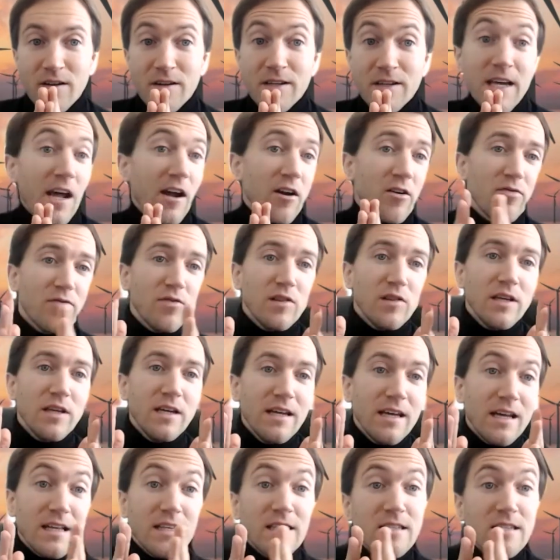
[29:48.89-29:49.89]

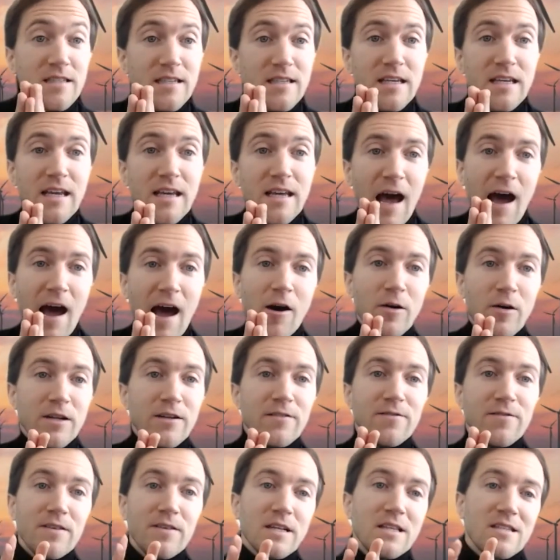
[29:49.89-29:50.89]
carefully and see how
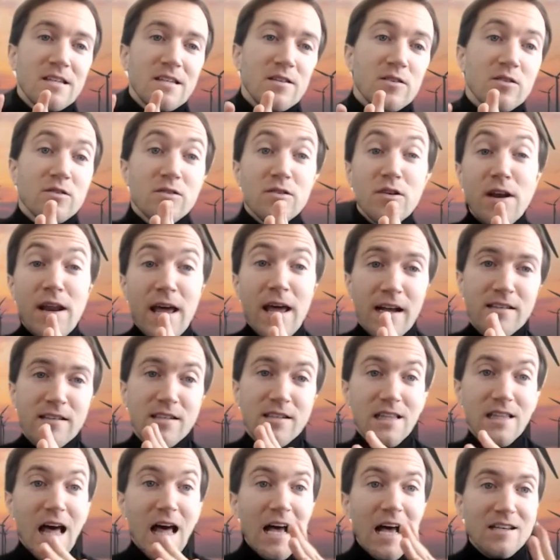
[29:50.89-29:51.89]
it fits into the next
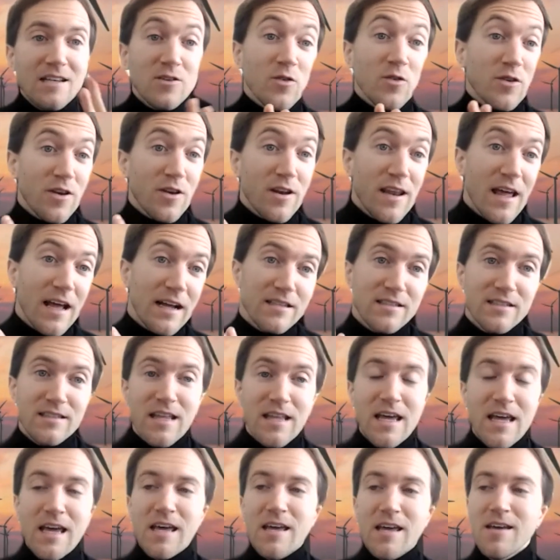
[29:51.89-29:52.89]
class or the next
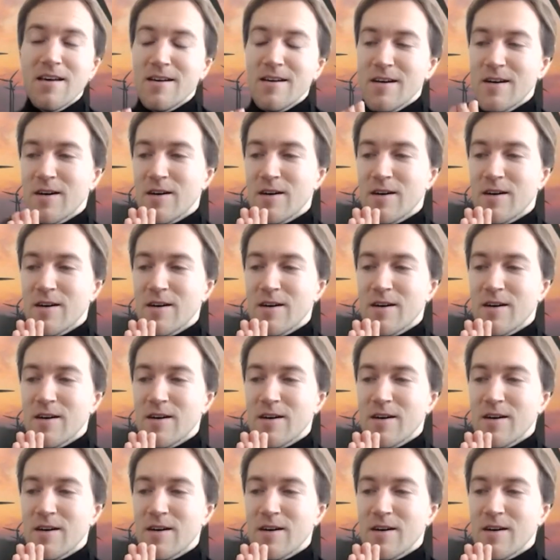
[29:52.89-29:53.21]
day